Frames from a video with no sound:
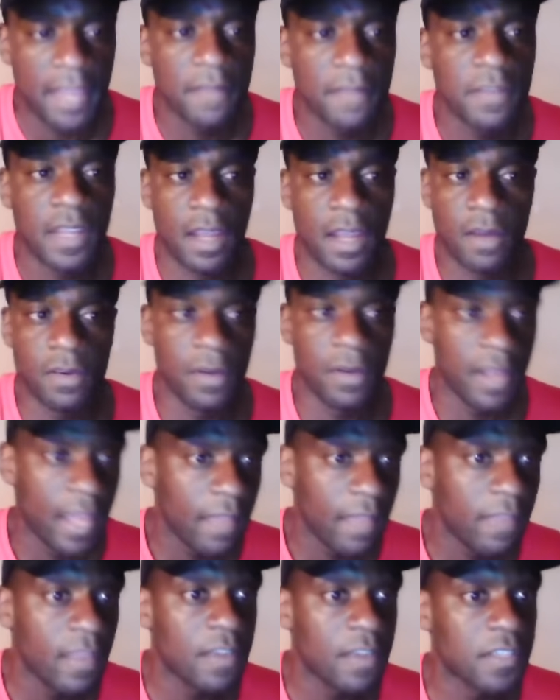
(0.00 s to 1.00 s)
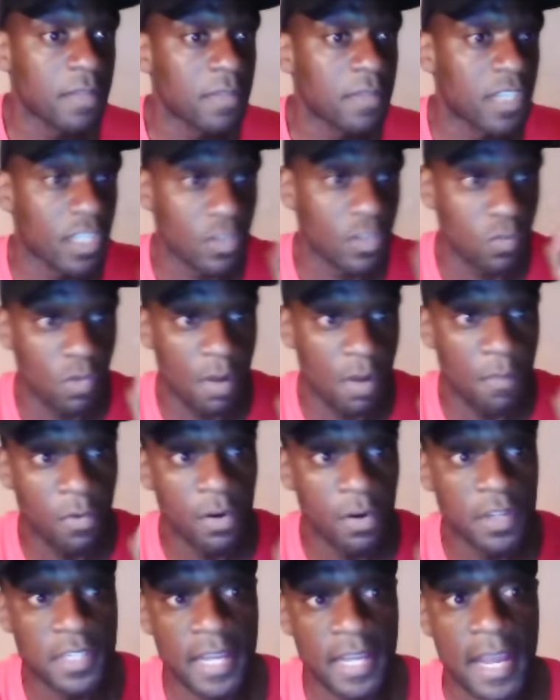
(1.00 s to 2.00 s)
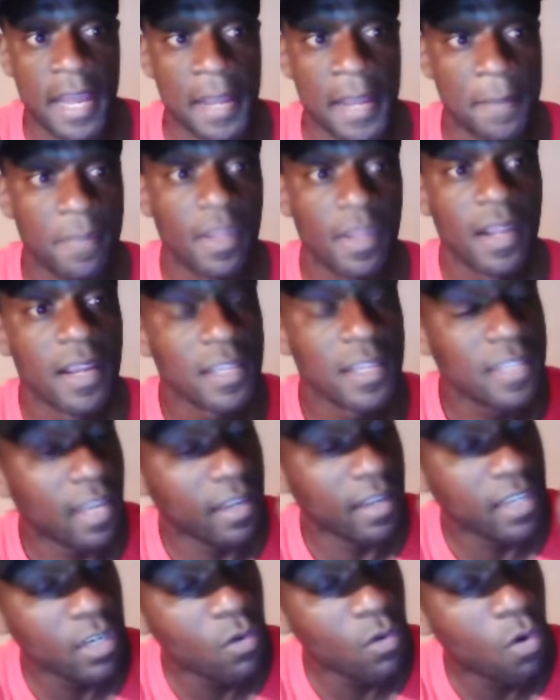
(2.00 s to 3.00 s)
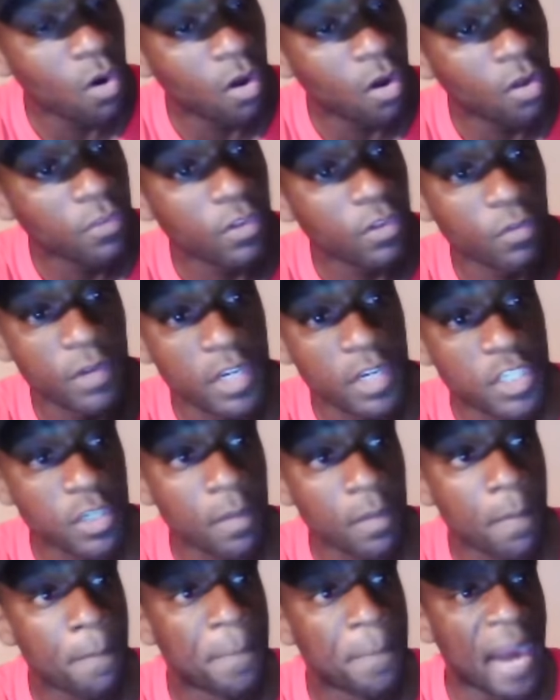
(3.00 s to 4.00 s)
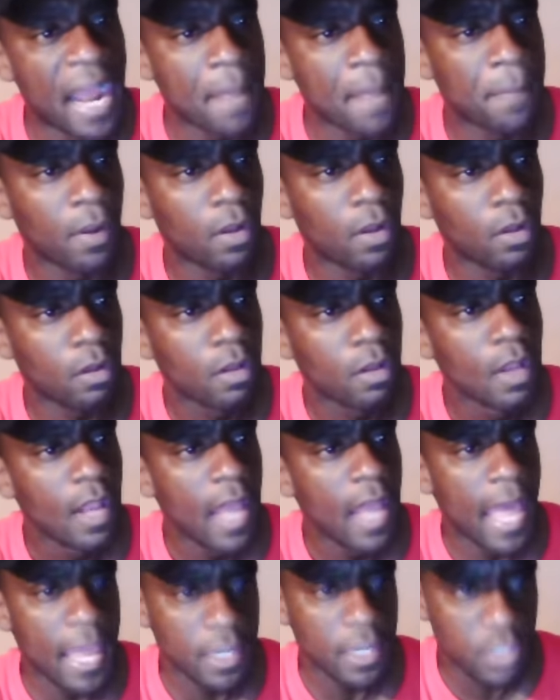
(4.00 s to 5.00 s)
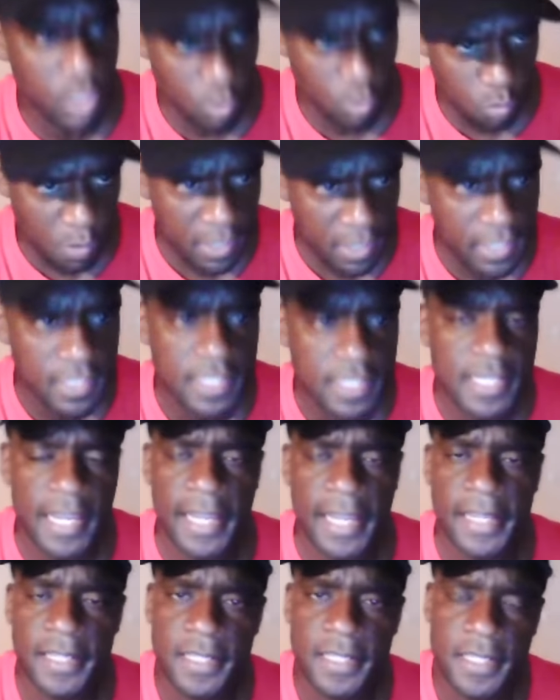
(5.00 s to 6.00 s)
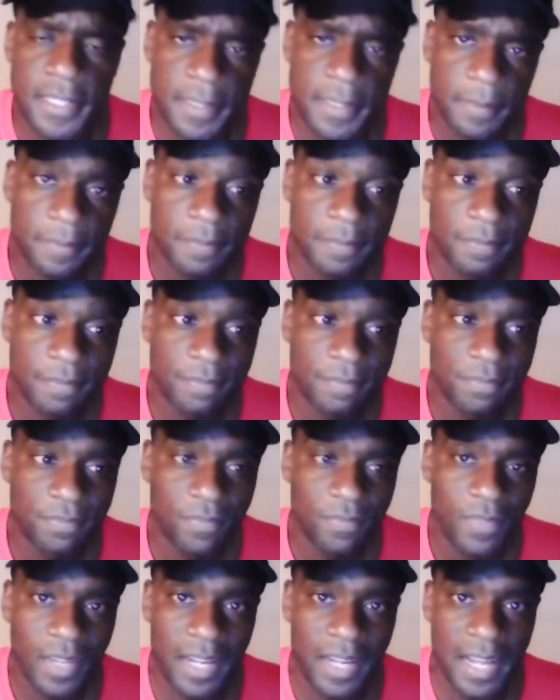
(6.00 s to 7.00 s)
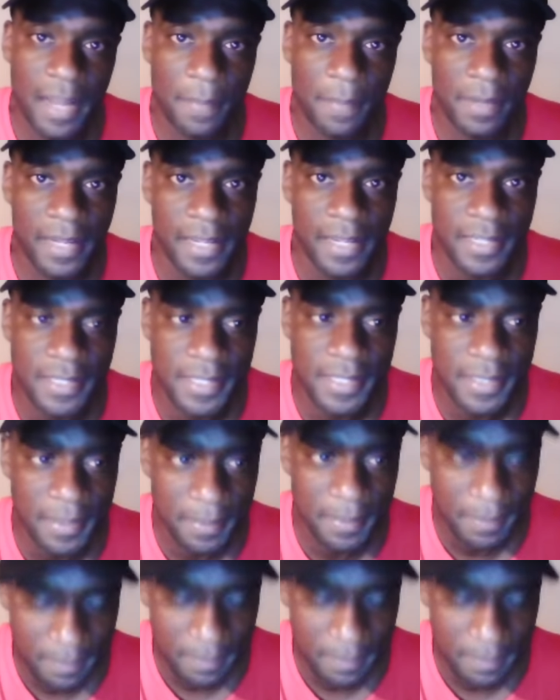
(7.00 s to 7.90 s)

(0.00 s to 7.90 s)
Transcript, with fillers: of down on atheism just one more time, telling you all to read your Bible and do what it says. God bless.